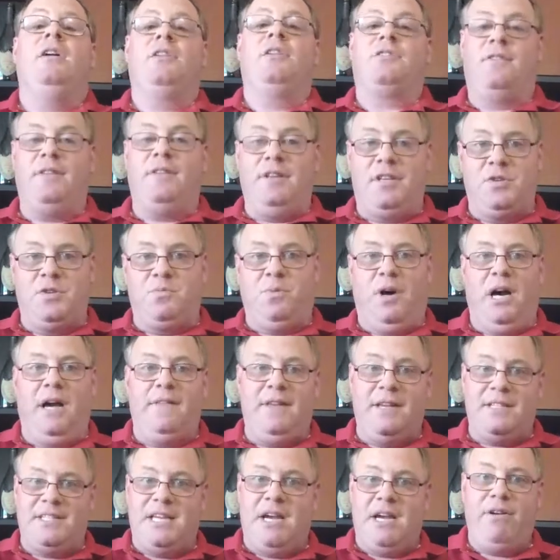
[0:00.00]
So this is why
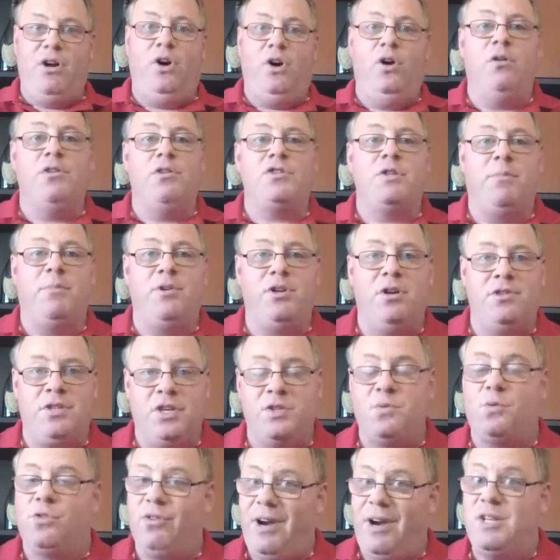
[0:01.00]
this area also
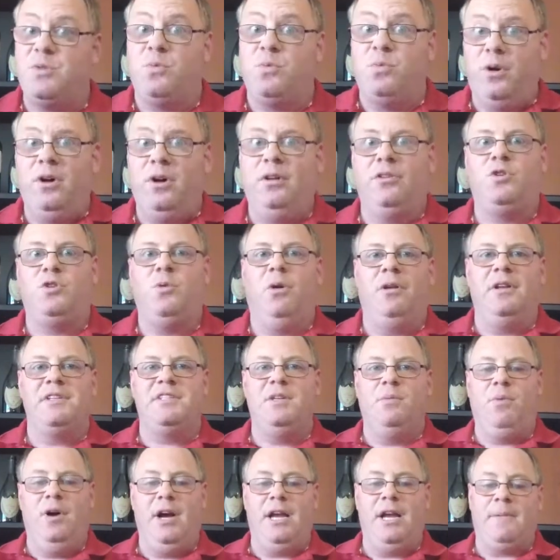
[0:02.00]
produces great
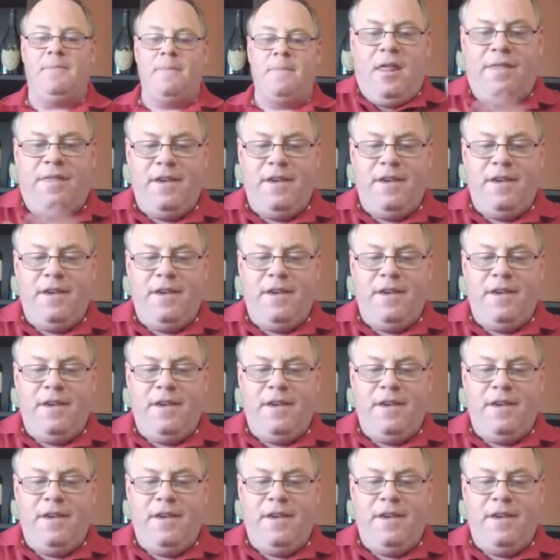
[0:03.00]
world-quality wine.